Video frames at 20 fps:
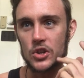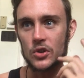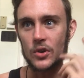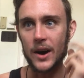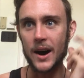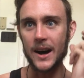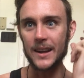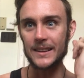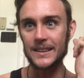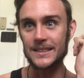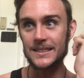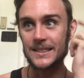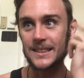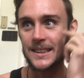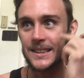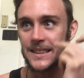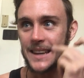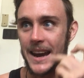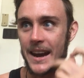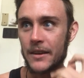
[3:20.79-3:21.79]
You are
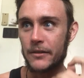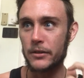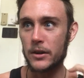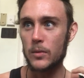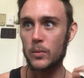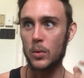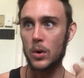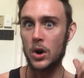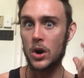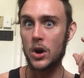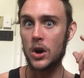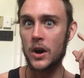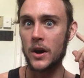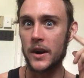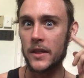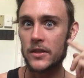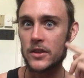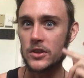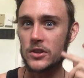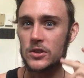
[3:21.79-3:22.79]
listening to every word
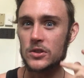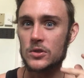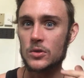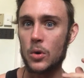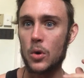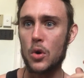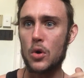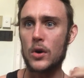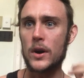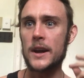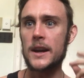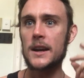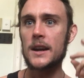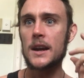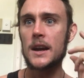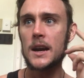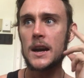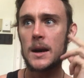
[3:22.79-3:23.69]
and the story,